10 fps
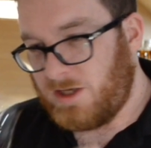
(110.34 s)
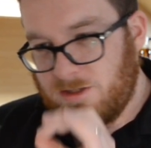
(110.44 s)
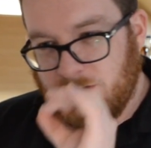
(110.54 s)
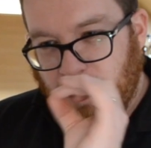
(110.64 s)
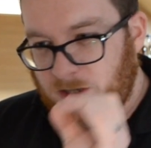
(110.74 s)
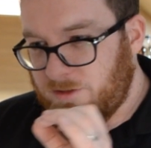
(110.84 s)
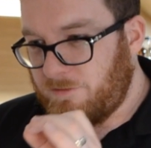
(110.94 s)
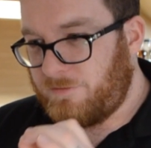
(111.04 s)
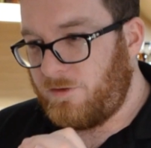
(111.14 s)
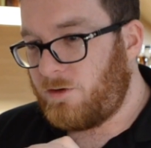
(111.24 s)
A touch of
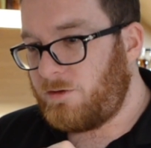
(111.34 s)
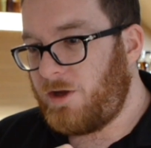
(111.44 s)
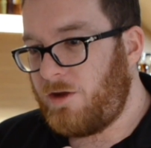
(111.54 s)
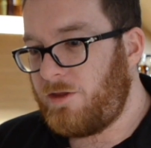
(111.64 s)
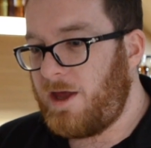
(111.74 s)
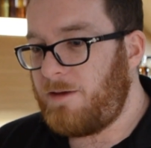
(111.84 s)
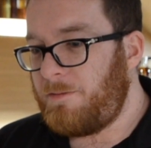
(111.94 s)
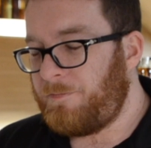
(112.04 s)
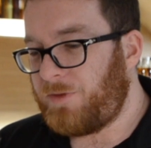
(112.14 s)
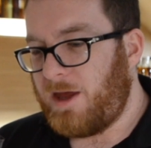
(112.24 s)
a floral note there,
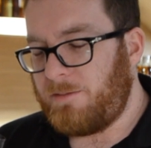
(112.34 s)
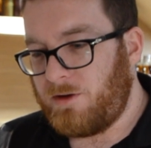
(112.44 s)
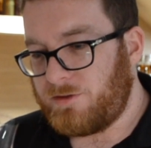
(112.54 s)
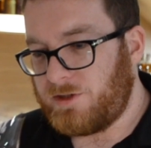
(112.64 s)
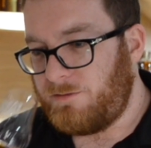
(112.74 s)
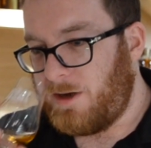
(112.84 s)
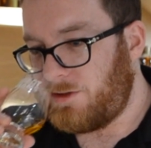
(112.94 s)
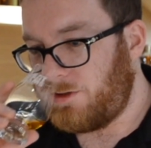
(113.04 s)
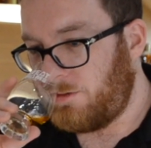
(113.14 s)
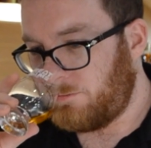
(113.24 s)
not too much.